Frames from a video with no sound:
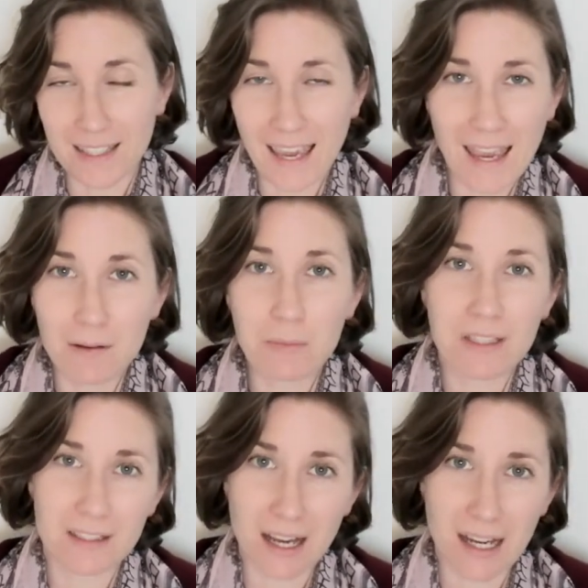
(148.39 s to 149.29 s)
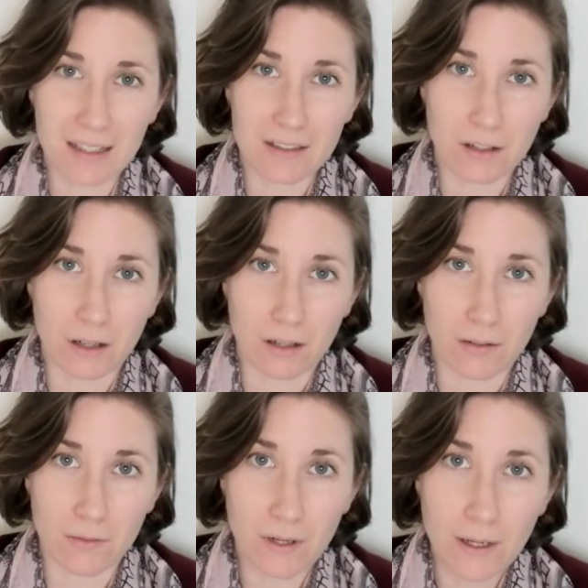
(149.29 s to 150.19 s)
can be signs
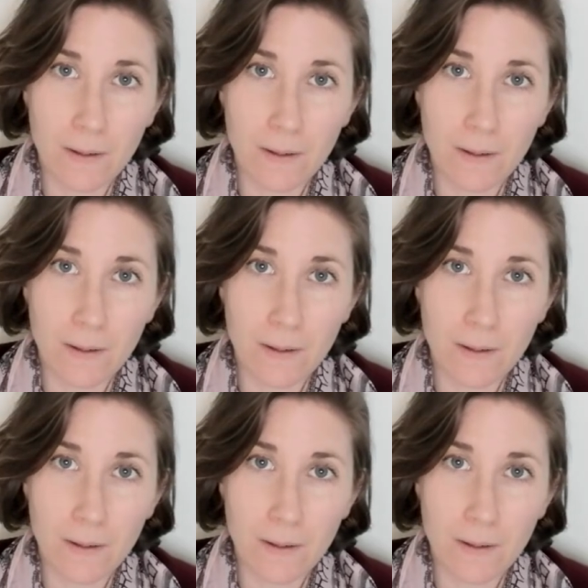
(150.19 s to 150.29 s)
of